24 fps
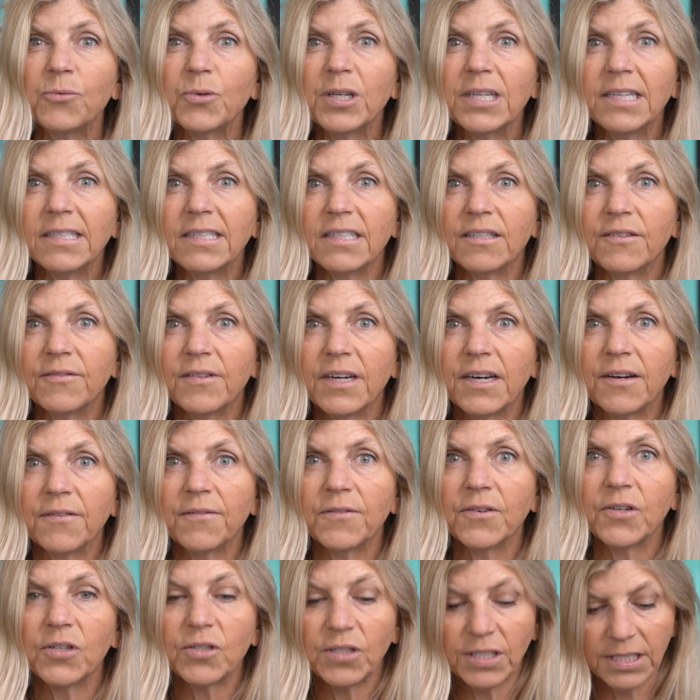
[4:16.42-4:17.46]
relative
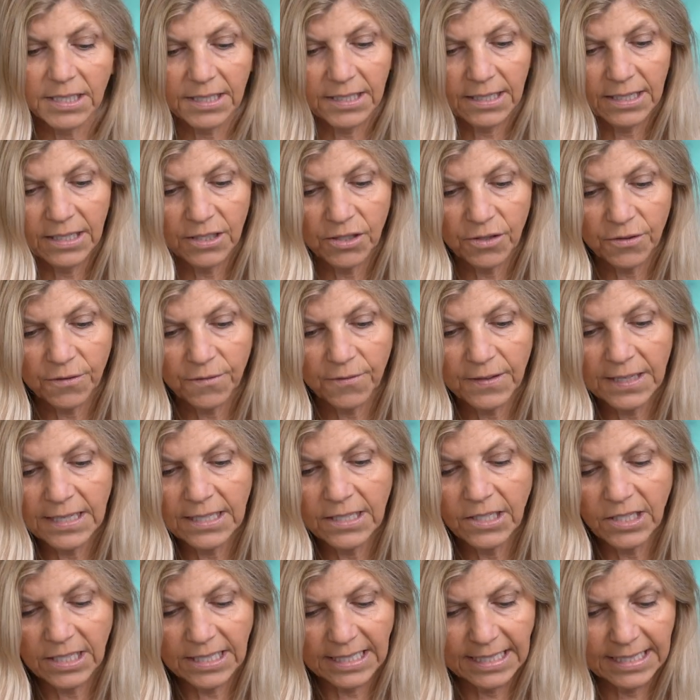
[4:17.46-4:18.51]
effort in your
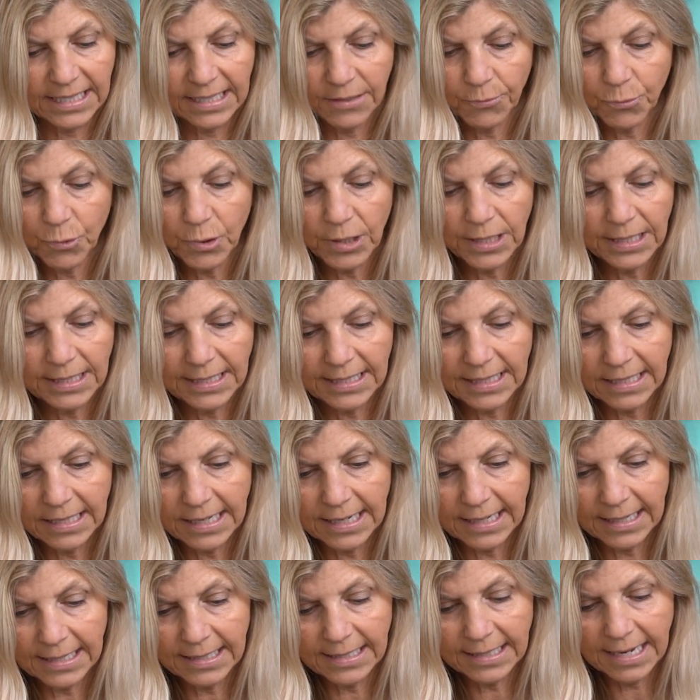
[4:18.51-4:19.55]
feed, just really
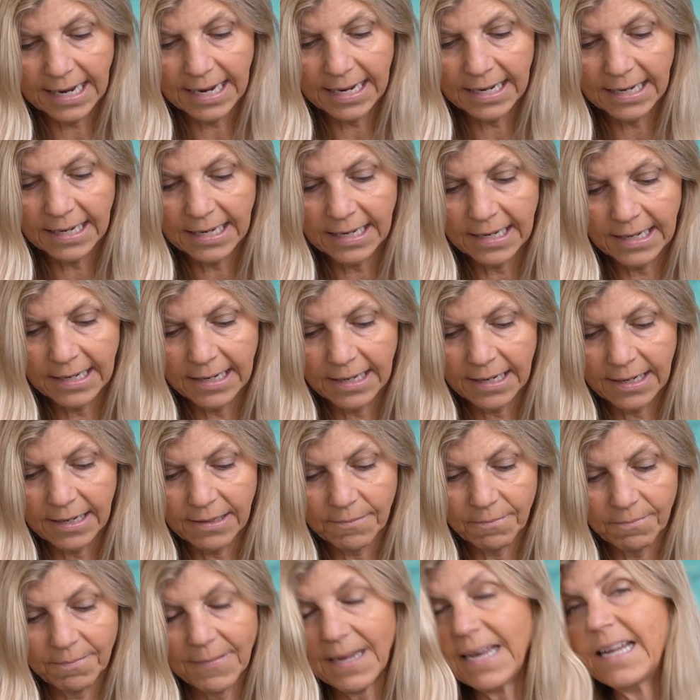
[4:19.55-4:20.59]
select any
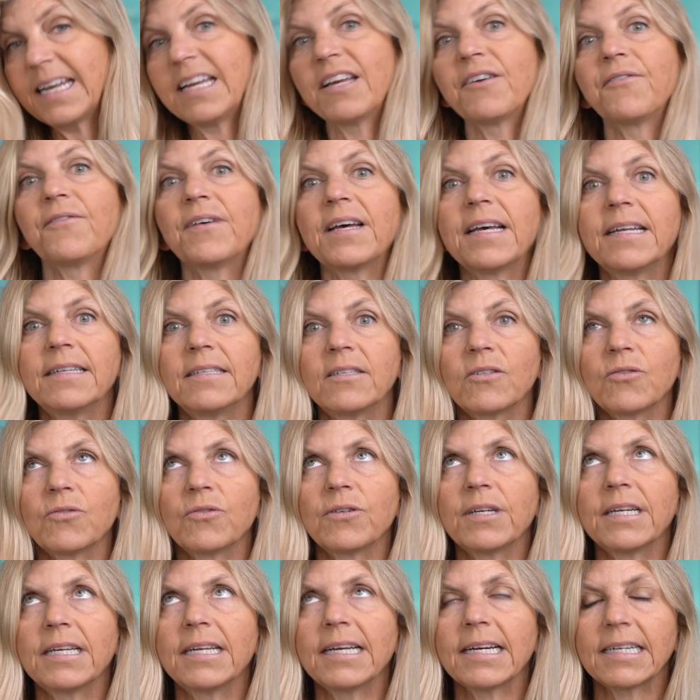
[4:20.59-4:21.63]
event
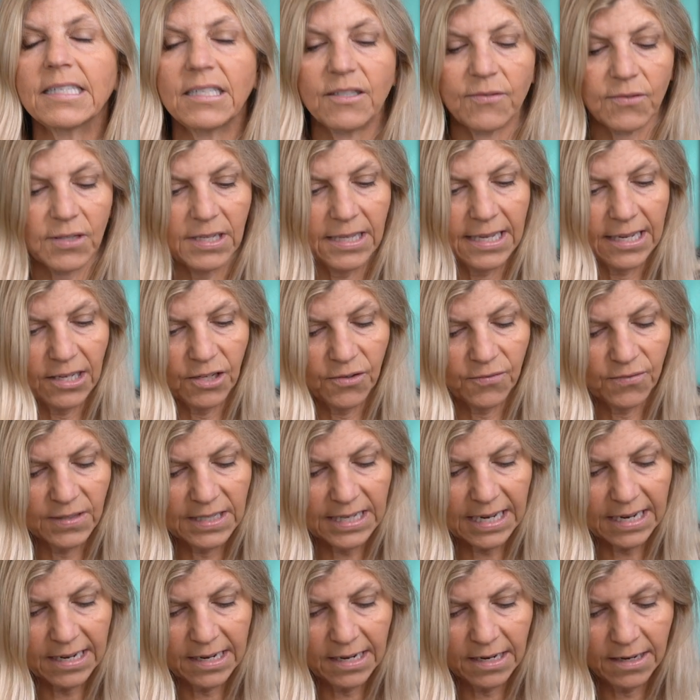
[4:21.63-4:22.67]
or any activity that you've
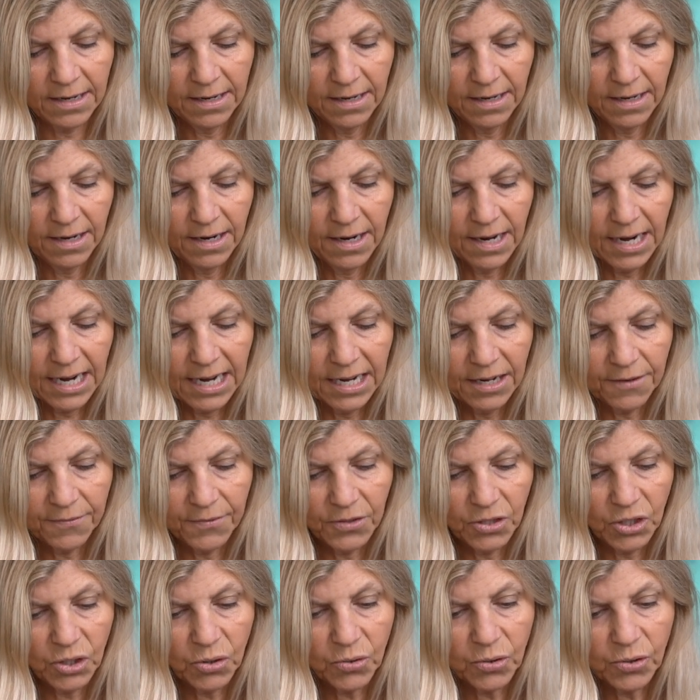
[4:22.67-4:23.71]
done. And if
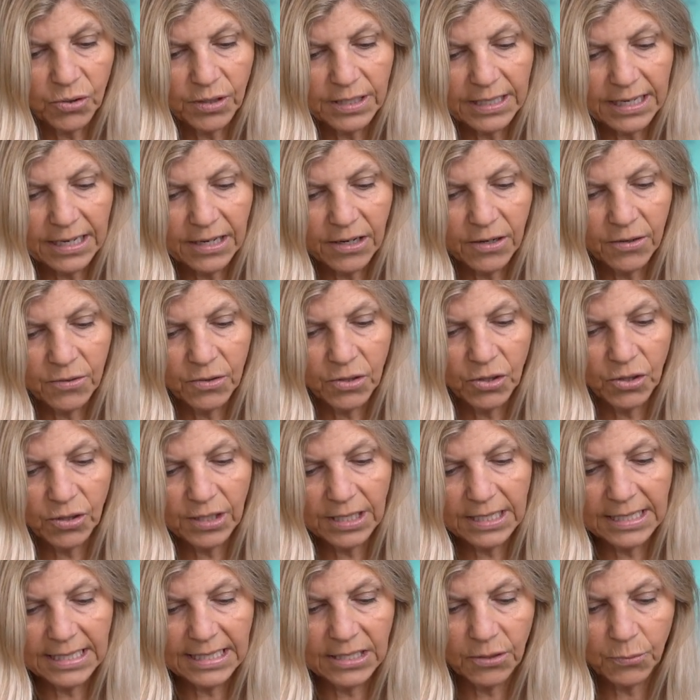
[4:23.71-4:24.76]
you scroll down, you're
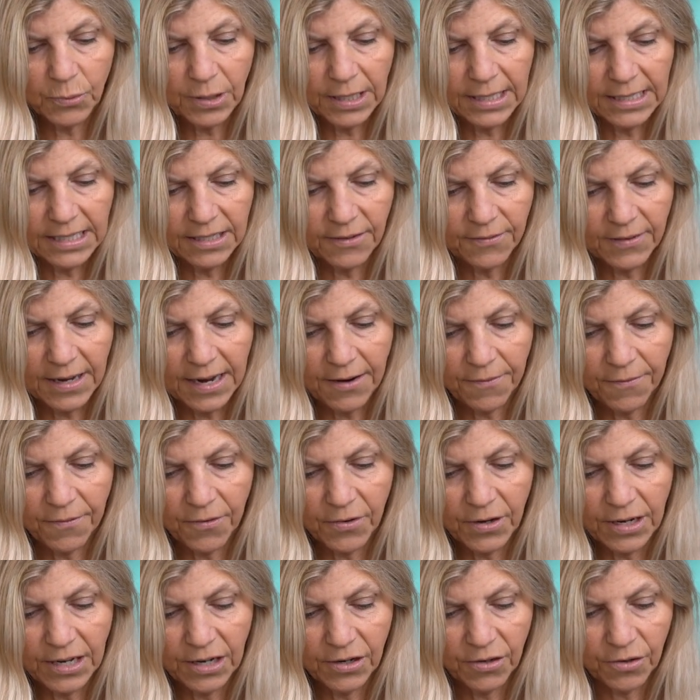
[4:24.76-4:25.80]
going to see relative
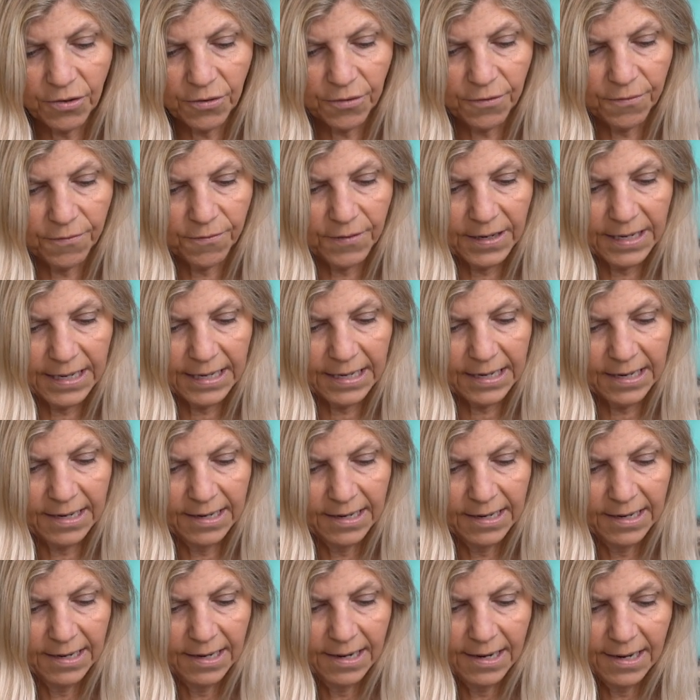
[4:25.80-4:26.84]
effort in your feed.
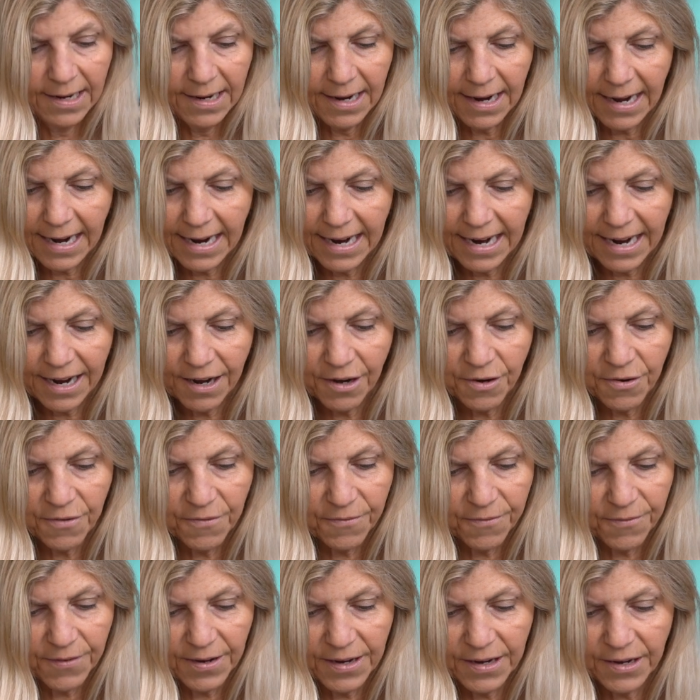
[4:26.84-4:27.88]
I
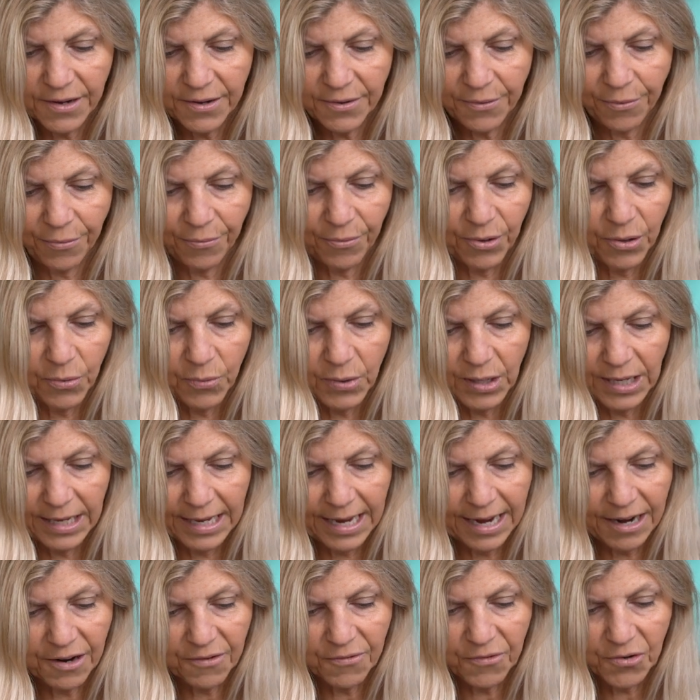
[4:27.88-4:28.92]
have a 3-week
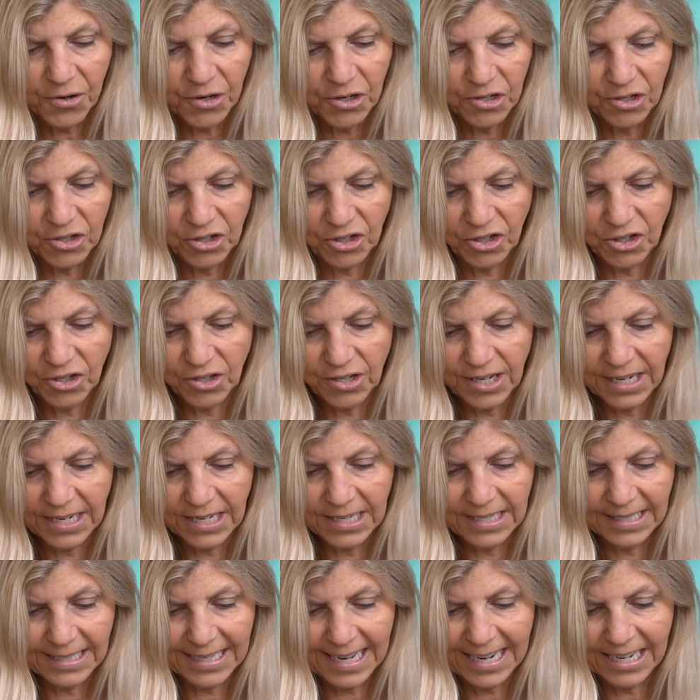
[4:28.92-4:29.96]
average, and
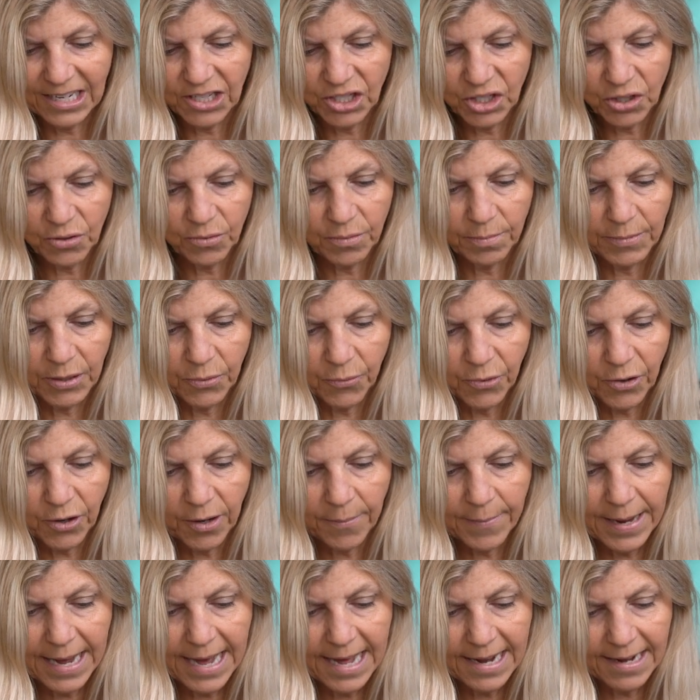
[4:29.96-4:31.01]
it's kind of showing me where
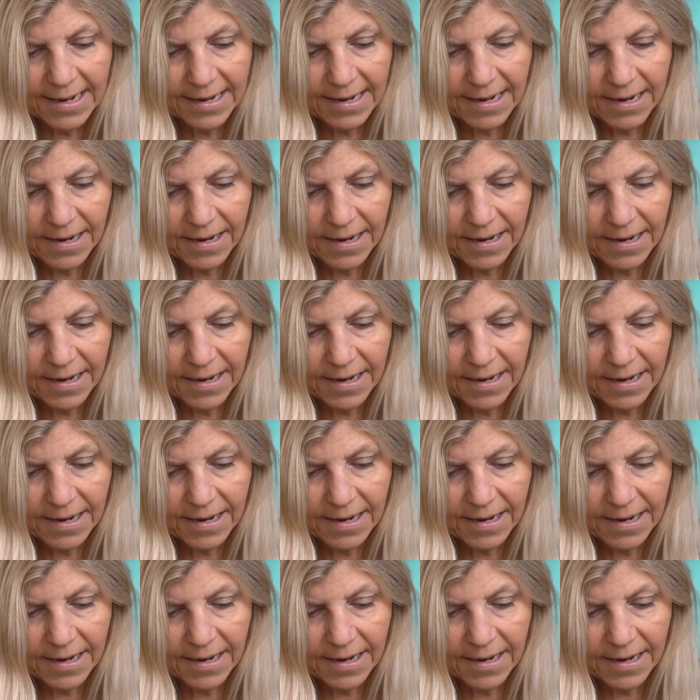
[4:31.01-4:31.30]
I'm at.